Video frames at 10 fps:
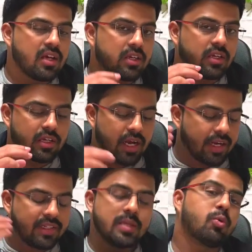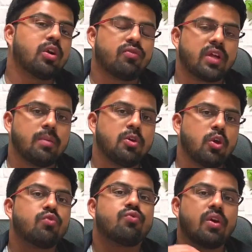At this point of time, you have
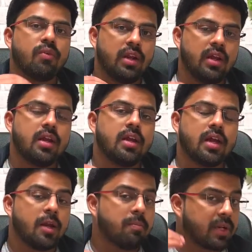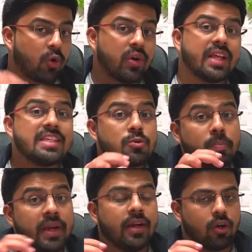to favor and prioritize
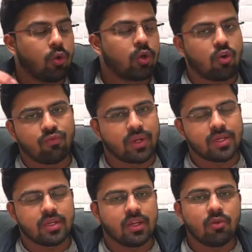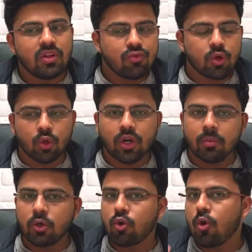speed over comprehension. Even if you are not able
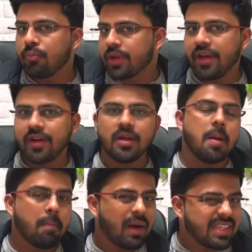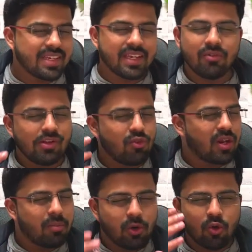to comprehend much, even if you are
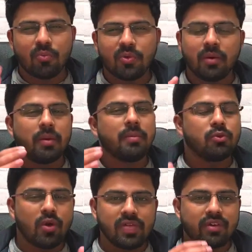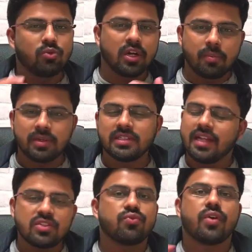able to comprehend maybe 25-30%,
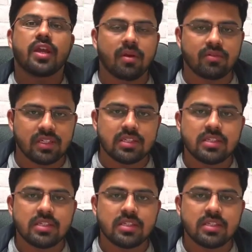that's fine, my friends.